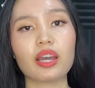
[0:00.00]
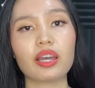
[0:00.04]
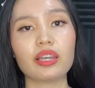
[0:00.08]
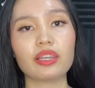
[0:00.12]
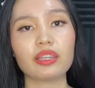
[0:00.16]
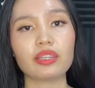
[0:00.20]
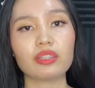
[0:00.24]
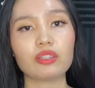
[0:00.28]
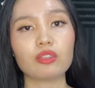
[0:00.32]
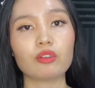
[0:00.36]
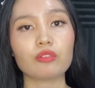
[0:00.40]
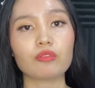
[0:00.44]

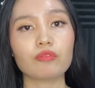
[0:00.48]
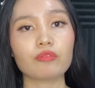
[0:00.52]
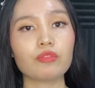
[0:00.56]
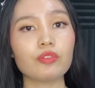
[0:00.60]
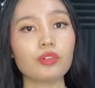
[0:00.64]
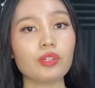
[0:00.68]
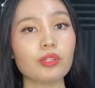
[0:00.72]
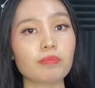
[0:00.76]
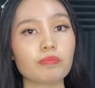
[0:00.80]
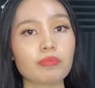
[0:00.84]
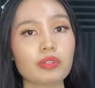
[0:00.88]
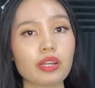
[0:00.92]
it on
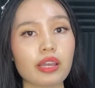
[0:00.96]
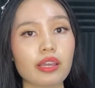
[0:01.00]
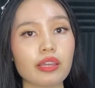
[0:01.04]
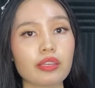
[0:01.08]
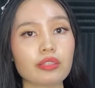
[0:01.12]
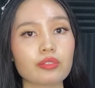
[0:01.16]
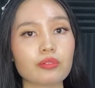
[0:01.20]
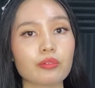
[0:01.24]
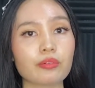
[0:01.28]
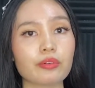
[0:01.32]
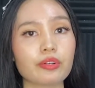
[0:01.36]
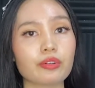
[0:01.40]
full
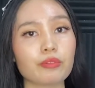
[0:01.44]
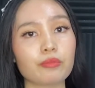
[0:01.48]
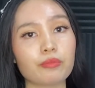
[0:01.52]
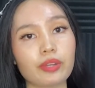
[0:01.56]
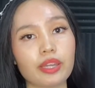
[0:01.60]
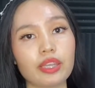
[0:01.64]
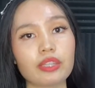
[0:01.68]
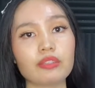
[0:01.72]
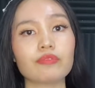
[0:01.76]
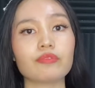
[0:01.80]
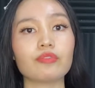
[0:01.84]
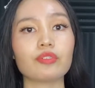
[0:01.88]
price or
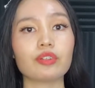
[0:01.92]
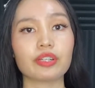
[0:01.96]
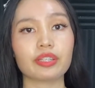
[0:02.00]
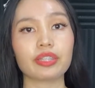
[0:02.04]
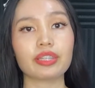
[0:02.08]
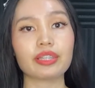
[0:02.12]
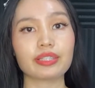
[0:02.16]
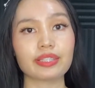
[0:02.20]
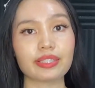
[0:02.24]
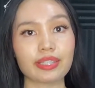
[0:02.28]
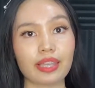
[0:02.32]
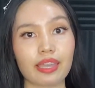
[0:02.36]
wait for the
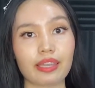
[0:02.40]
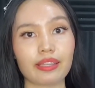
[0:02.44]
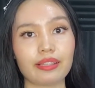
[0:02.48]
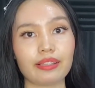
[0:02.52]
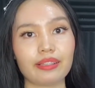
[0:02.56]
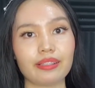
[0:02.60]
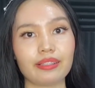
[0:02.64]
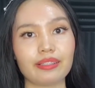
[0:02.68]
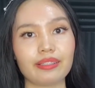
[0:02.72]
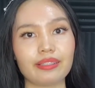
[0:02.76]
sale.